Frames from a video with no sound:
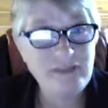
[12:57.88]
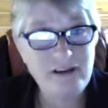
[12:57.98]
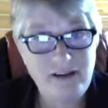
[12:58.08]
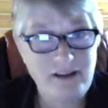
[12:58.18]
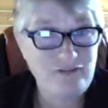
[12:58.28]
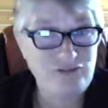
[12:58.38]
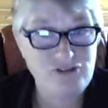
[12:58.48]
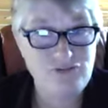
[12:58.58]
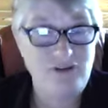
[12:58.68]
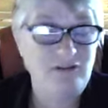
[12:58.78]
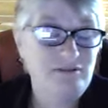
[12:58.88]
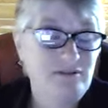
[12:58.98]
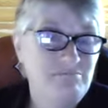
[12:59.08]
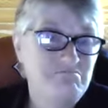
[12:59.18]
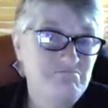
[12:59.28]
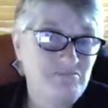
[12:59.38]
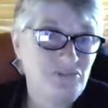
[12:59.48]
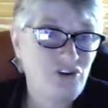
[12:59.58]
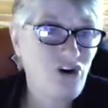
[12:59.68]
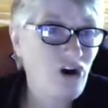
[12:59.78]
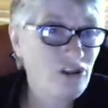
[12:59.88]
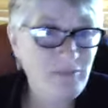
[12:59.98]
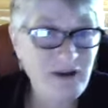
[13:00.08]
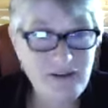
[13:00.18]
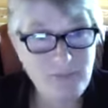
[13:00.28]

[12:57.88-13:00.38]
their anniversary call them on their